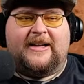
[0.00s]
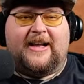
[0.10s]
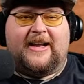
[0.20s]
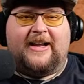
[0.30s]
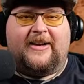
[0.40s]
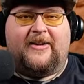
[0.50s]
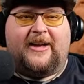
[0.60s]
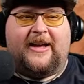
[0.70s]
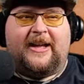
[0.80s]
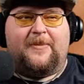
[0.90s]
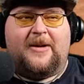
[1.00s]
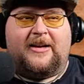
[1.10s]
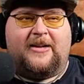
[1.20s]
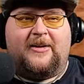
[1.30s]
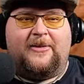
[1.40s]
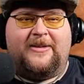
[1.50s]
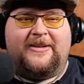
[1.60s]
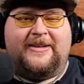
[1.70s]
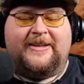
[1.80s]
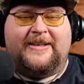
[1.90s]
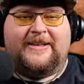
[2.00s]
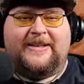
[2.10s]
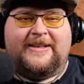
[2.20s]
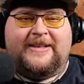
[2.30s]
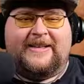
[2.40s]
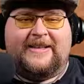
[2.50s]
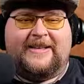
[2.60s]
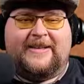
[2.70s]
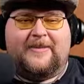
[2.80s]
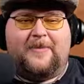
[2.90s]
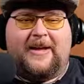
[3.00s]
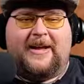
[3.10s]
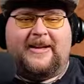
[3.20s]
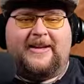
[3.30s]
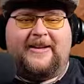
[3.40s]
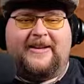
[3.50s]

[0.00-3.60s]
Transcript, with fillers: Got it. Okay, come on, go. Man.